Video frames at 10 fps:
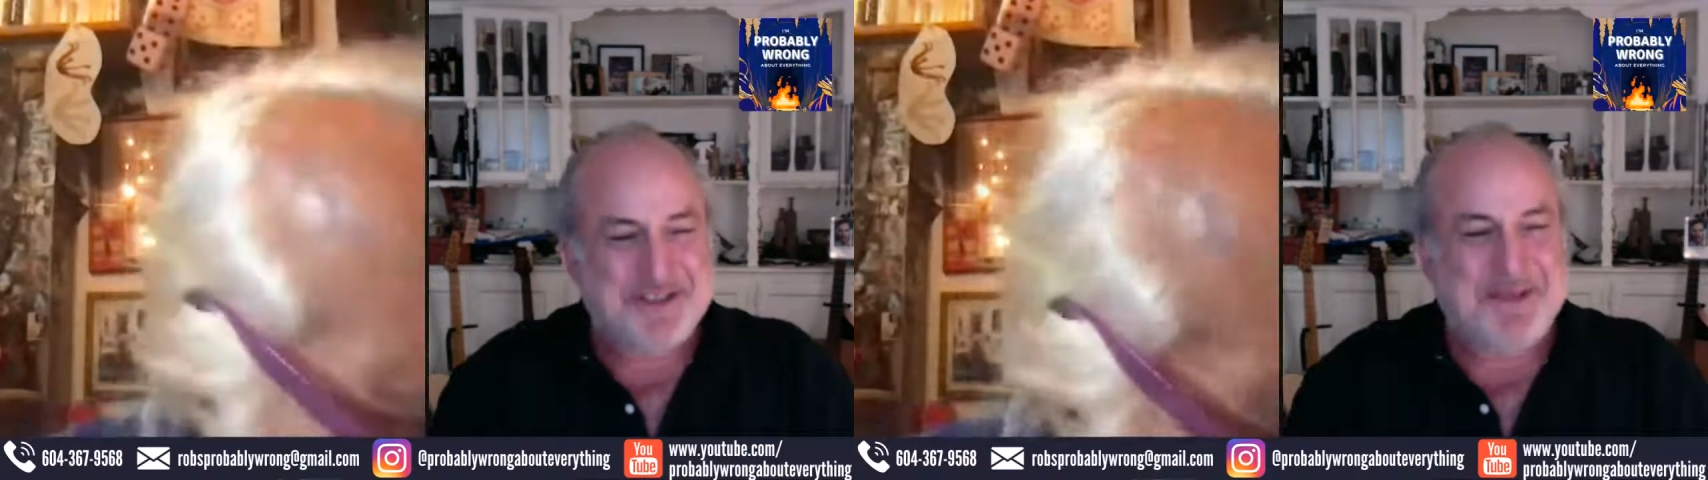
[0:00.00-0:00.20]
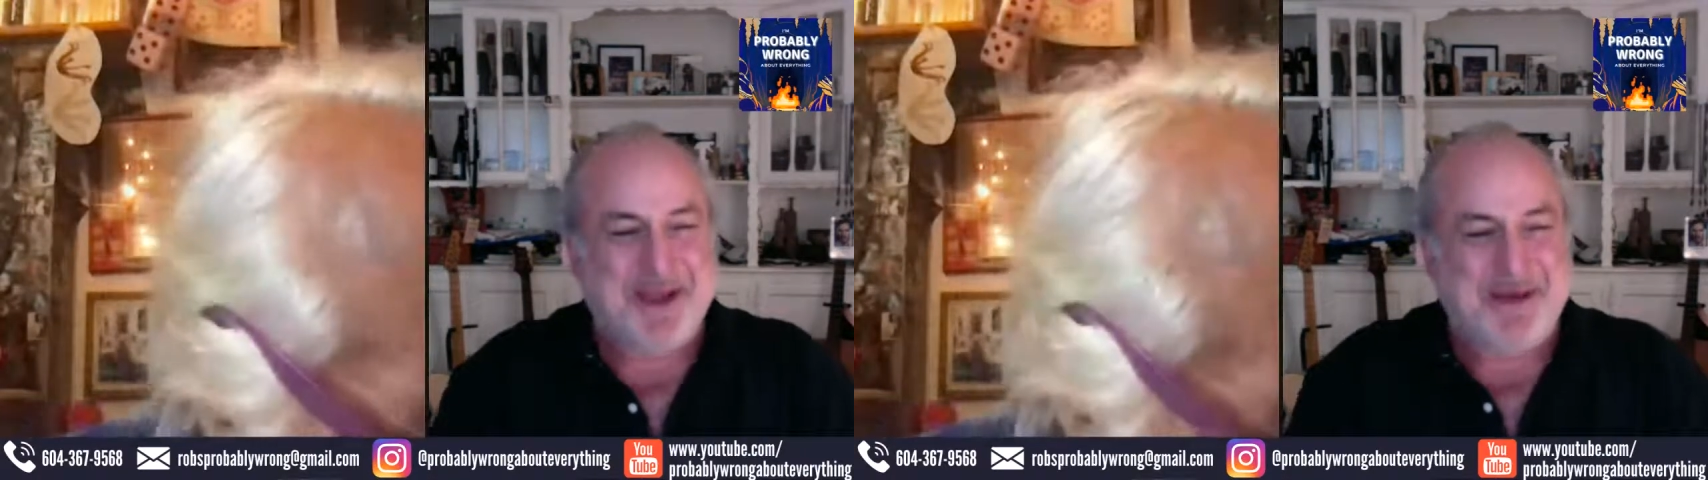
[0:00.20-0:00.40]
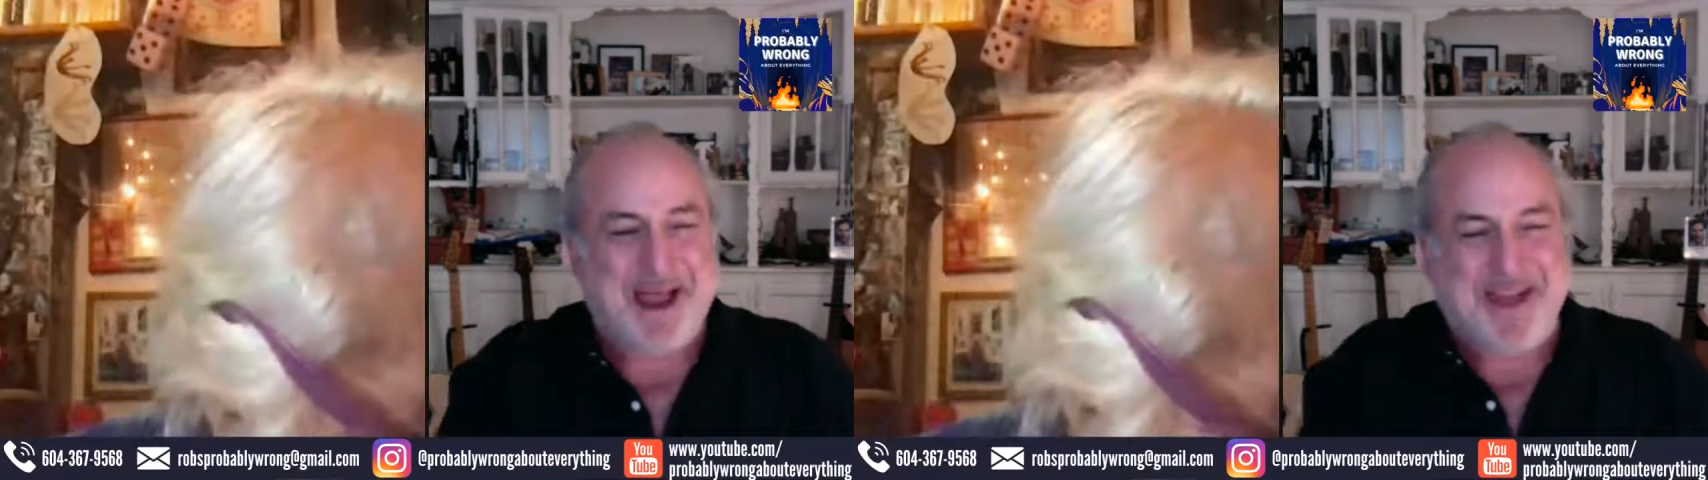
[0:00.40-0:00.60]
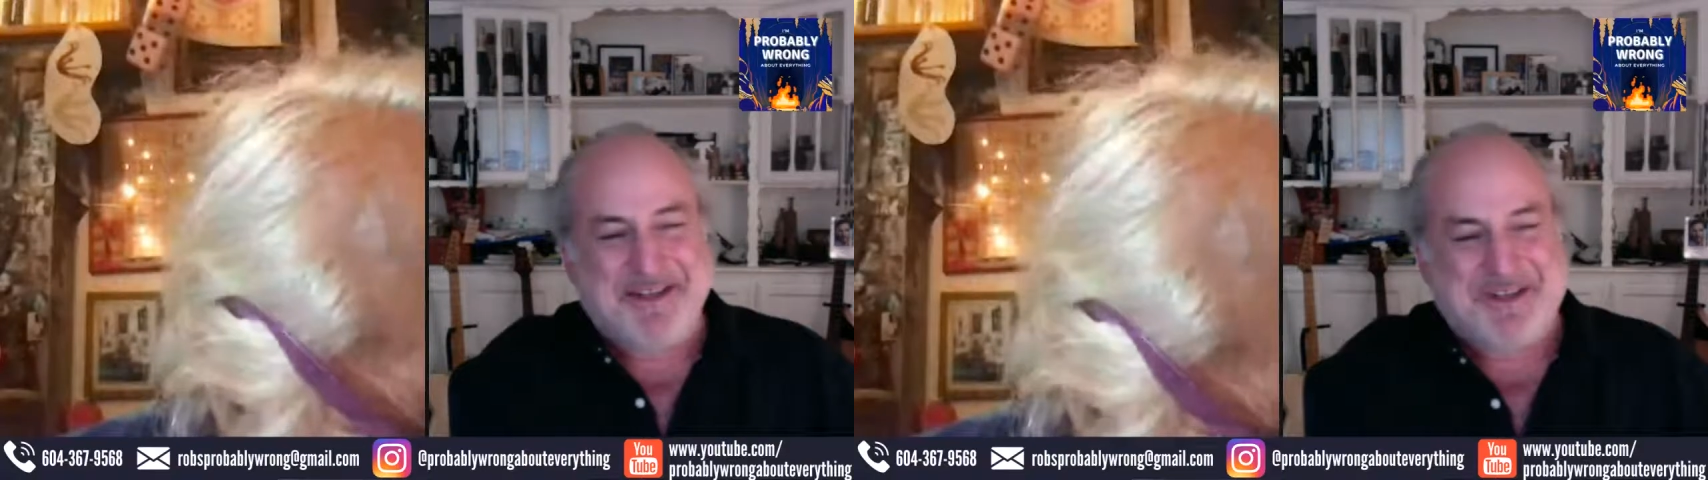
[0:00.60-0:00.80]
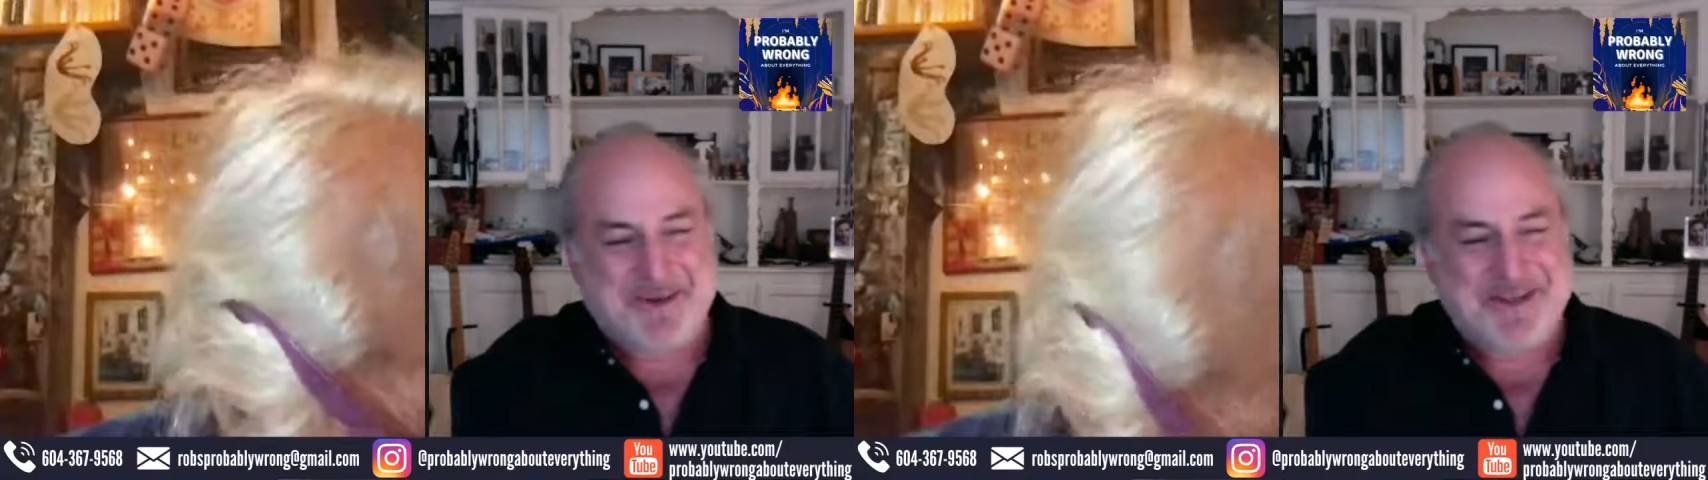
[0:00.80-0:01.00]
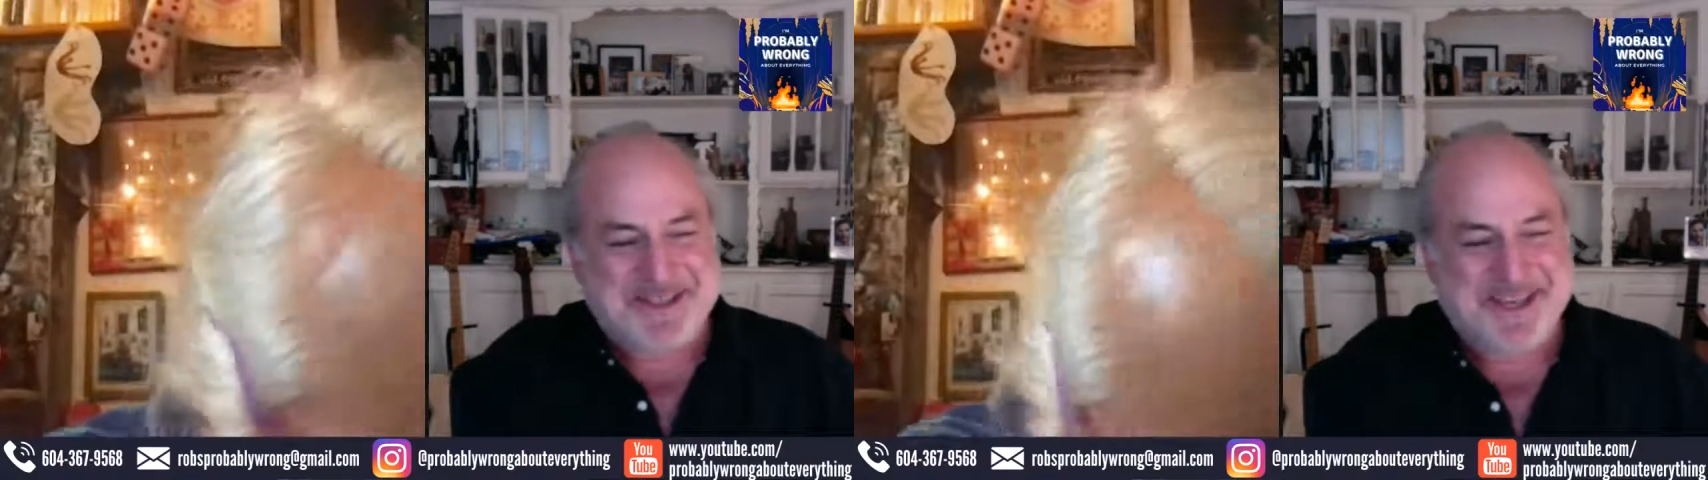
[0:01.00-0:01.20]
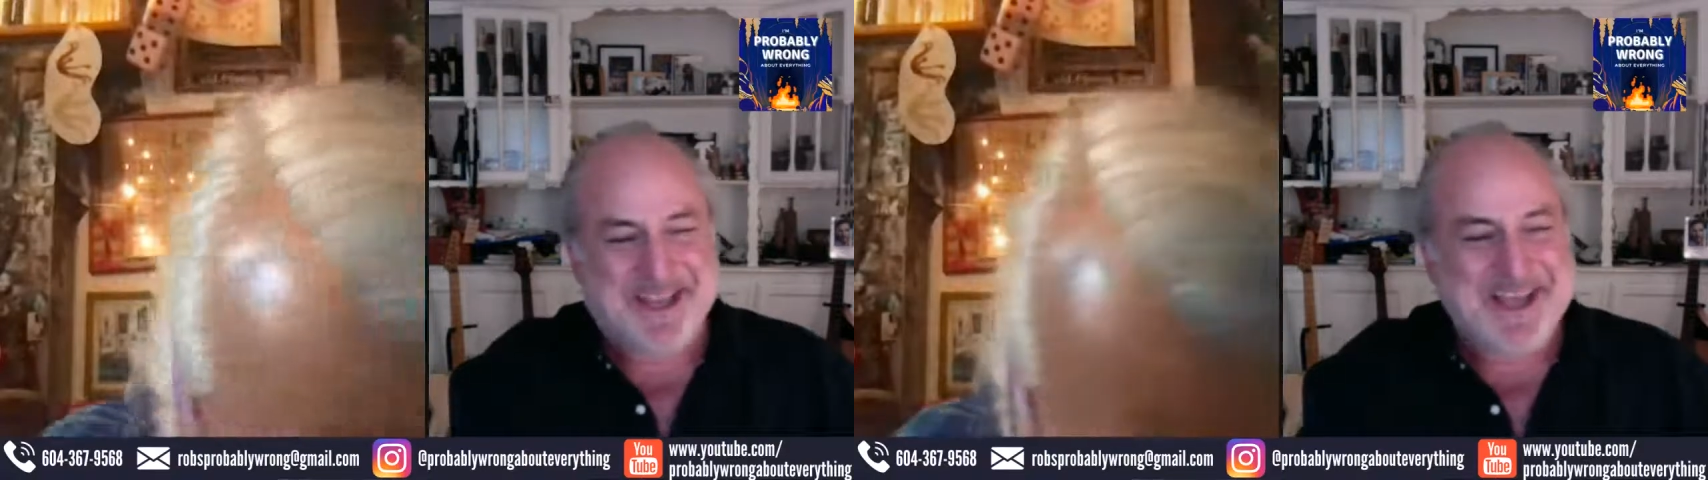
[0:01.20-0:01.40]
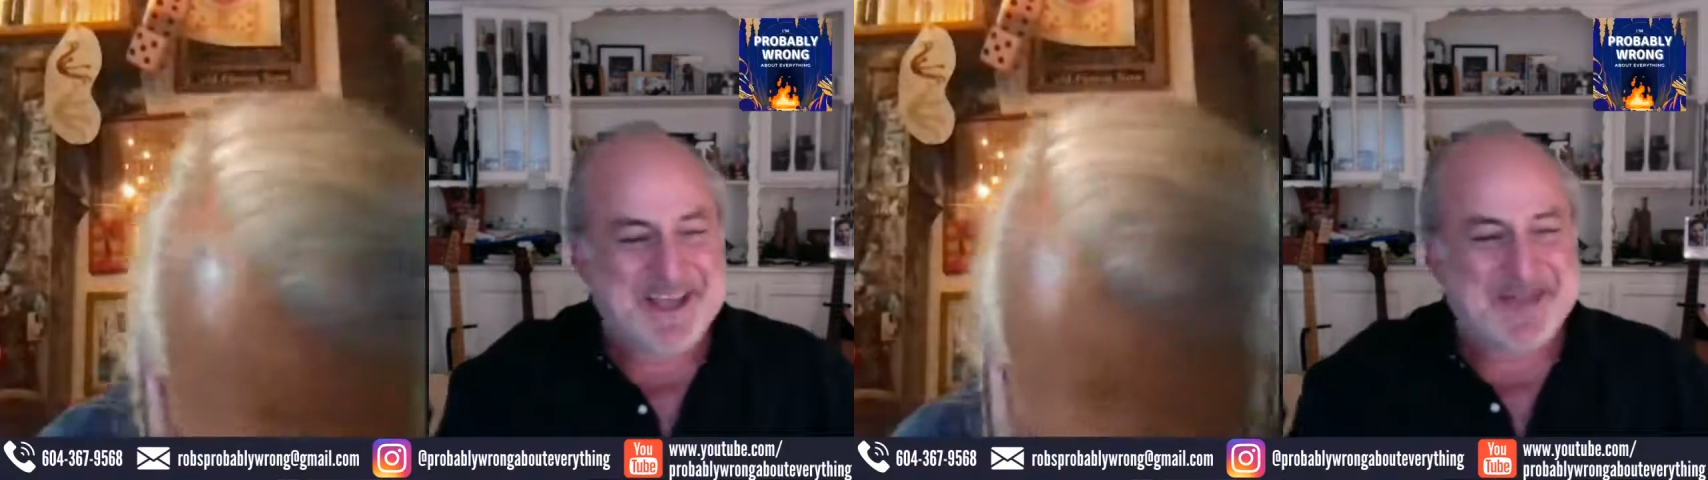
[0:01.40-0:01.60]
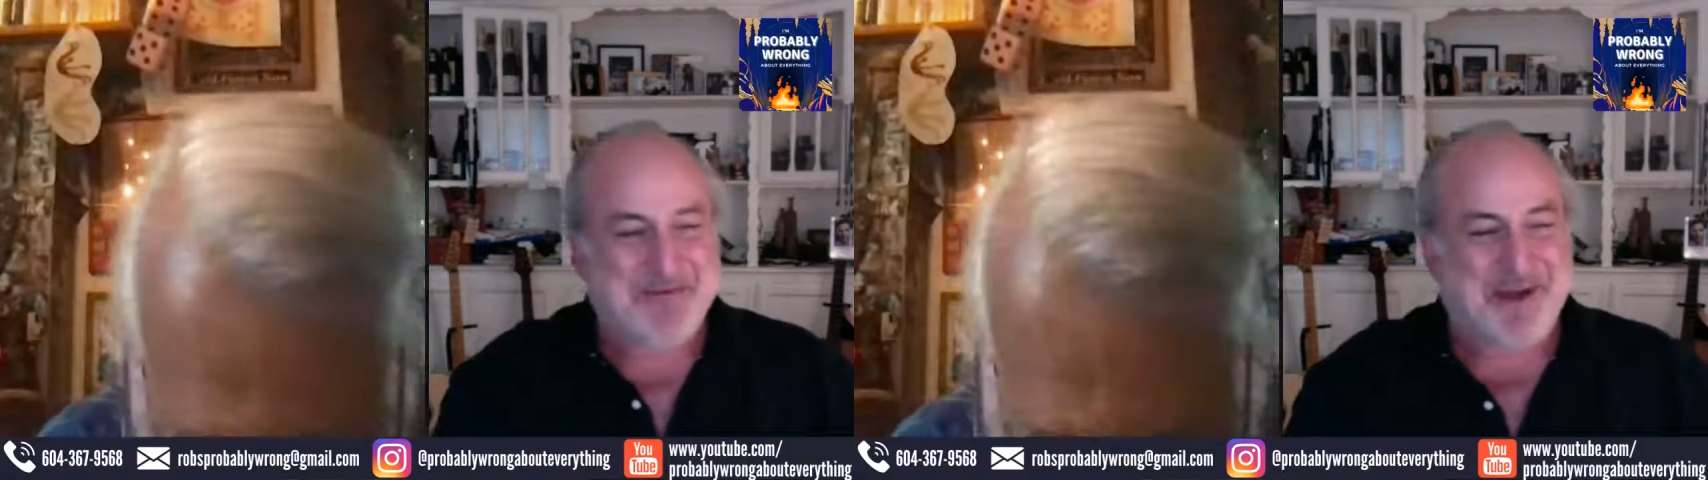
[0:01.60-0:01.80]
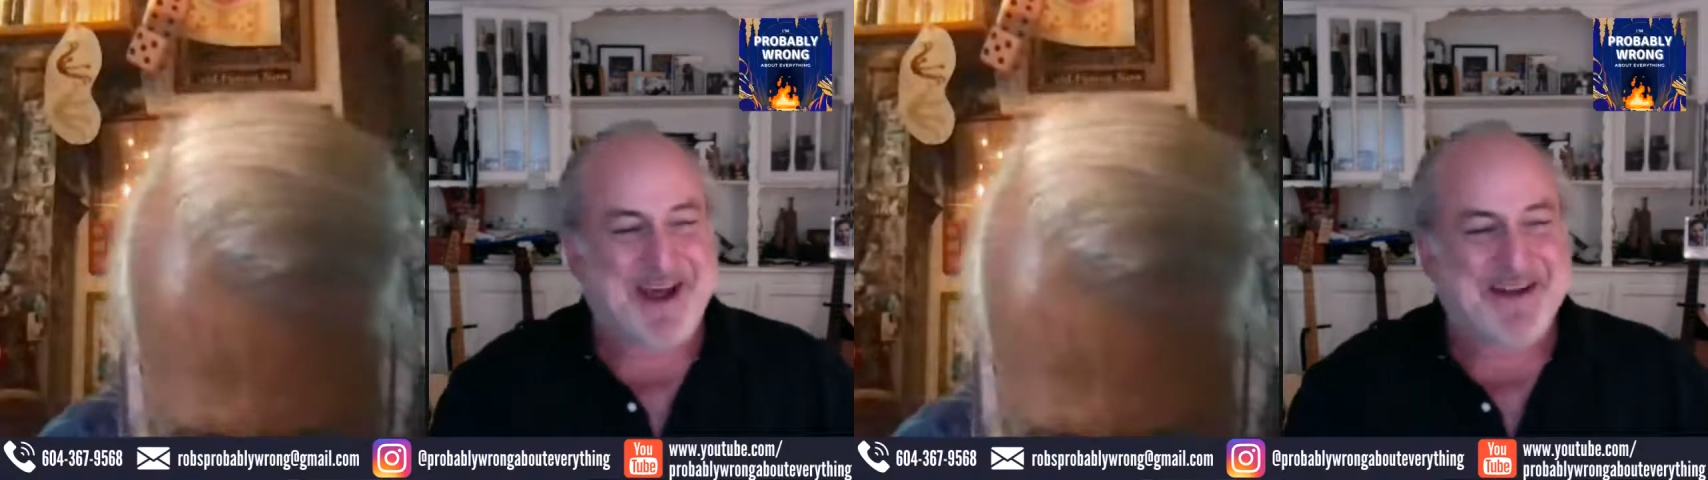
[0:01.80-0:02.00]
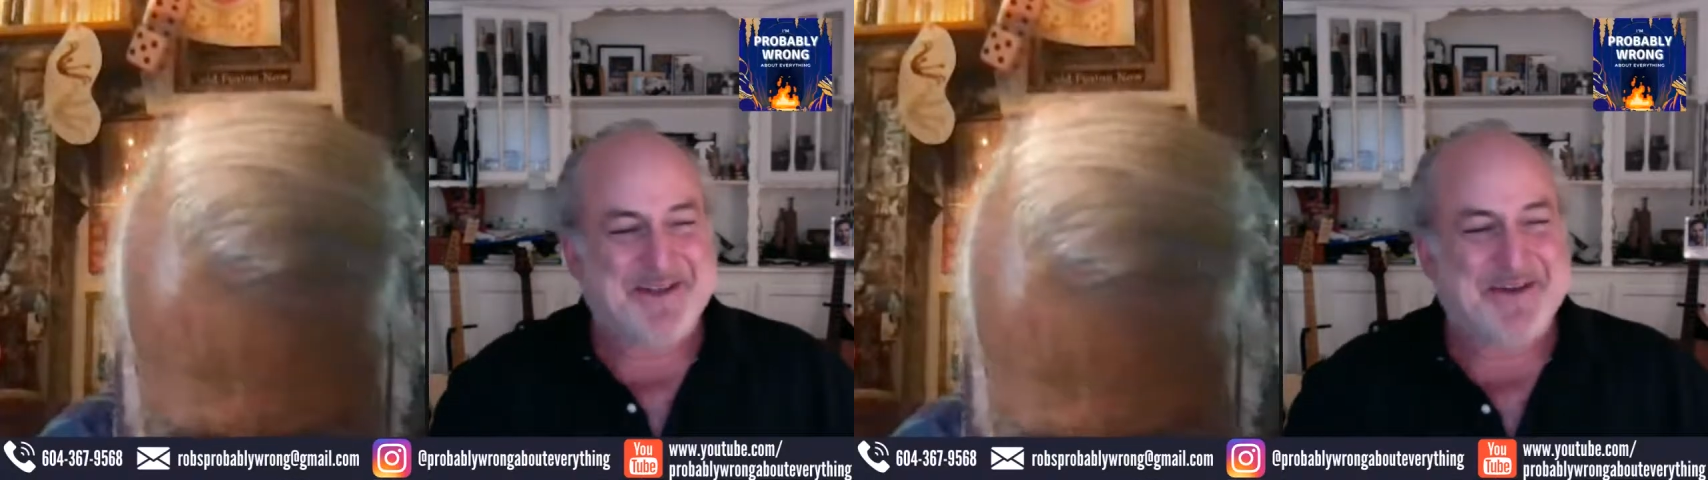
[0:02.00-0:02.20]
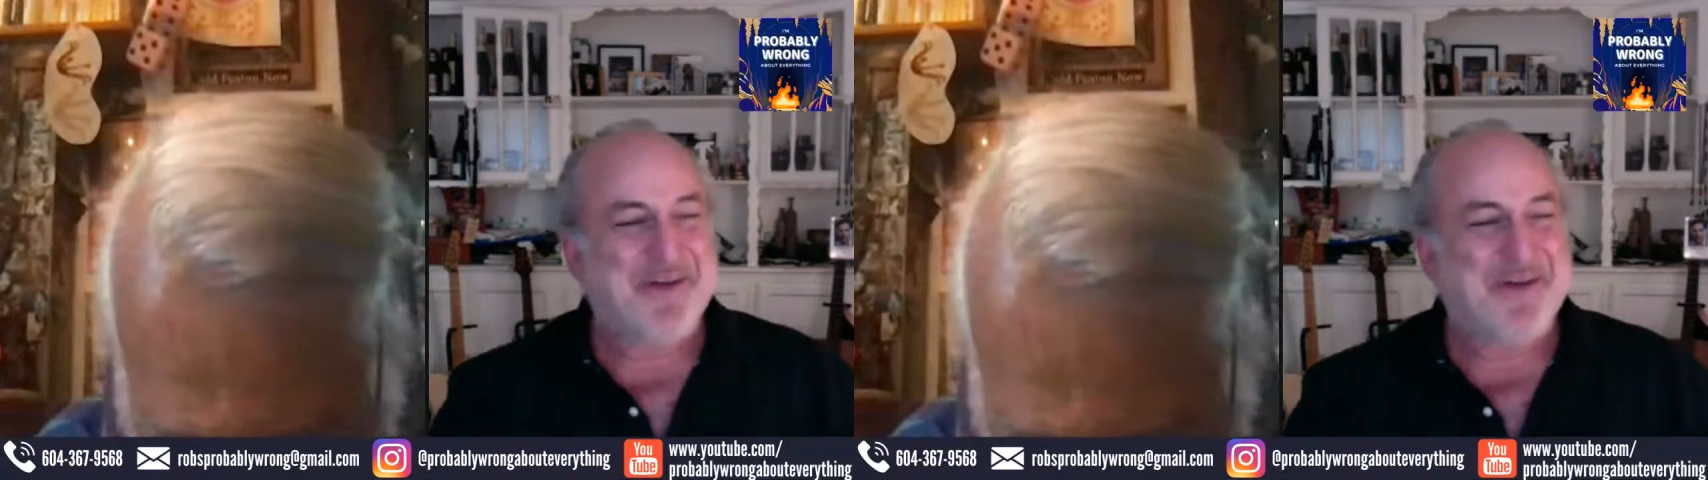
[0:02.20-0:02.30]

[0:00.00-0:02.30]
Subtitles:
Irish person is proud to have